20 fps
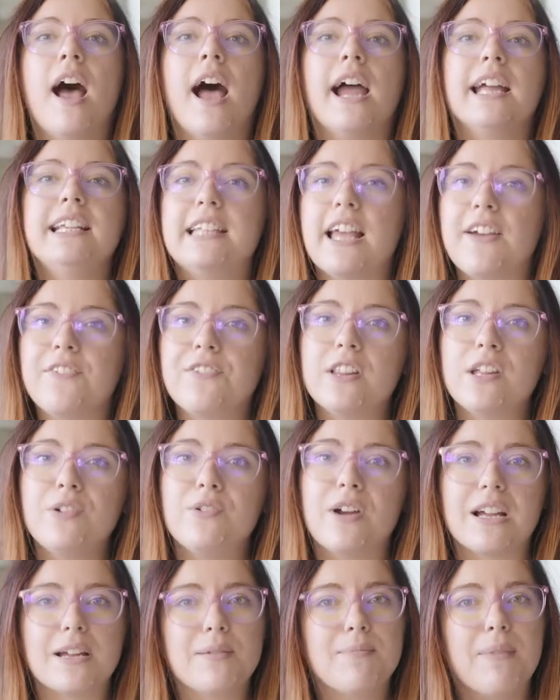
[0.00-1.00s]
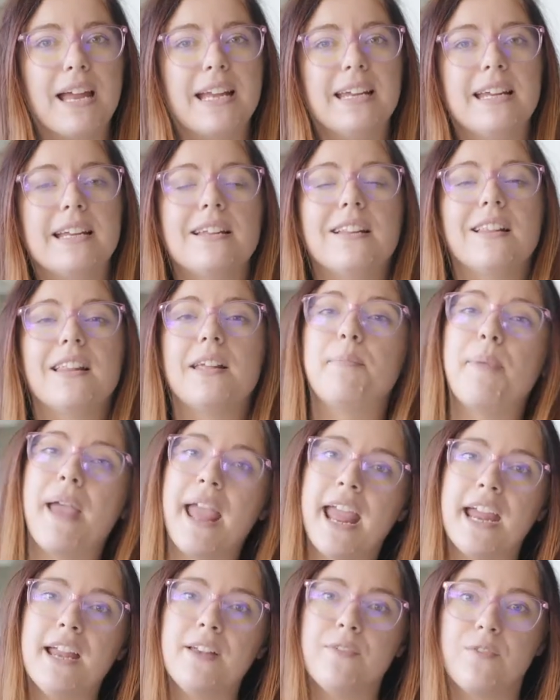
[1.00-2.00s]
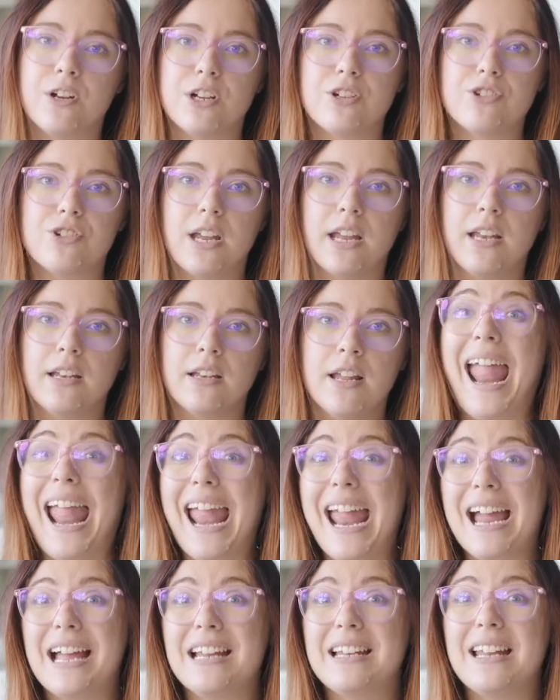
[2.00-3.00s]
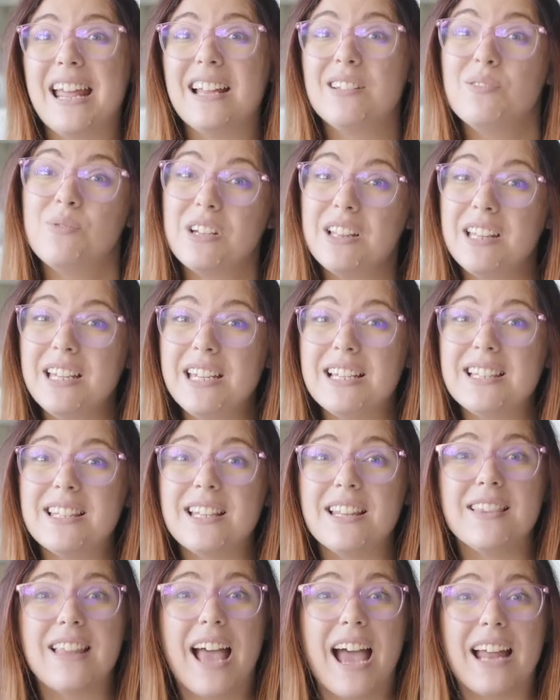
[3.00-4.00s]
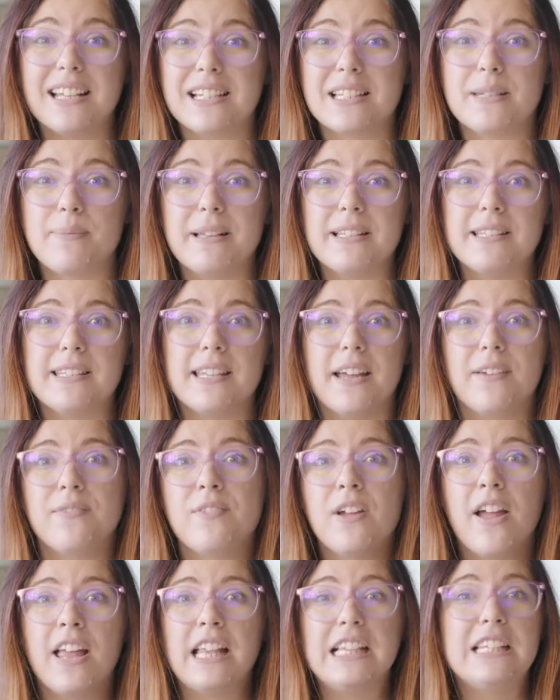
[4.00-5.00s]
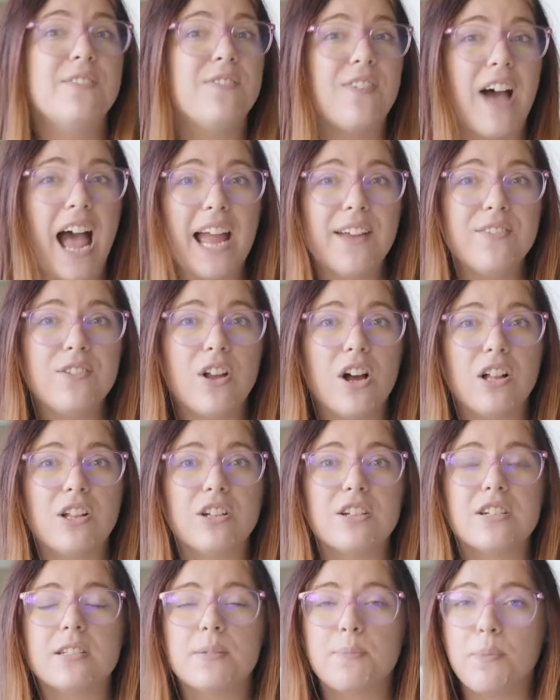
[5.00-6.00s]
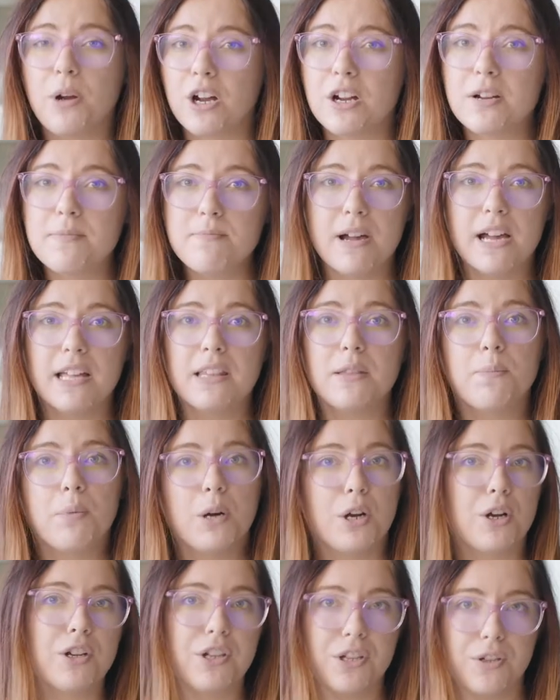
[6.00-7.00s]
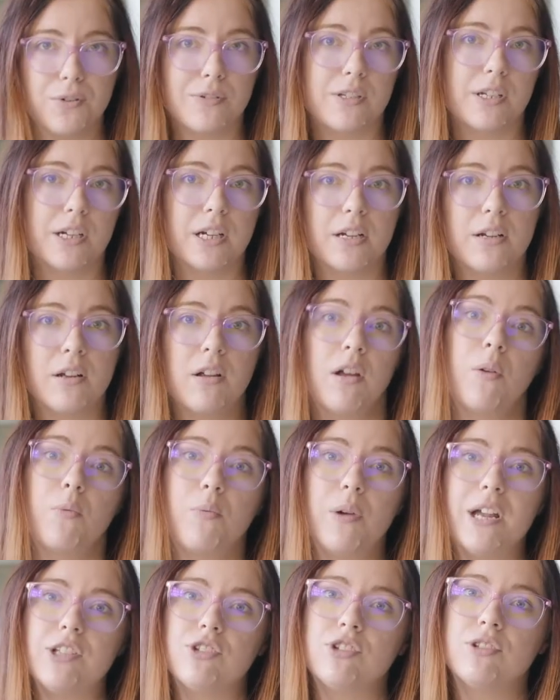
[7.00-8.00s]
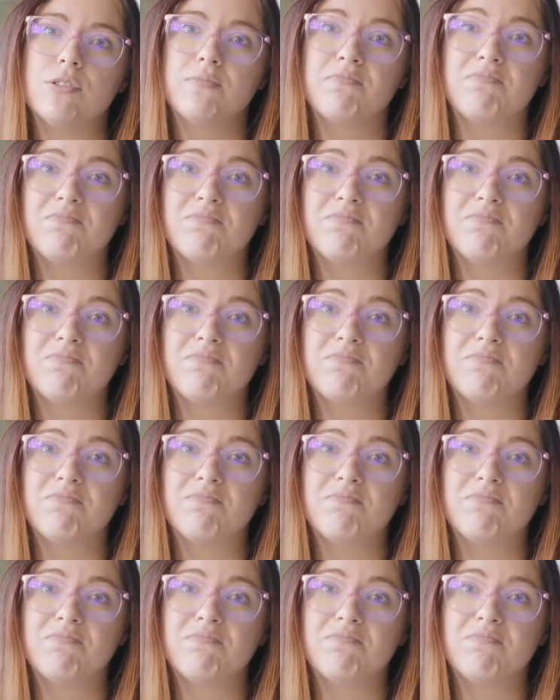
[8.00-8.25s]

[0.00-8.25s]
I definitely recommend getting the paid version. And it really isn't that expensive. It's $5 per month per user, which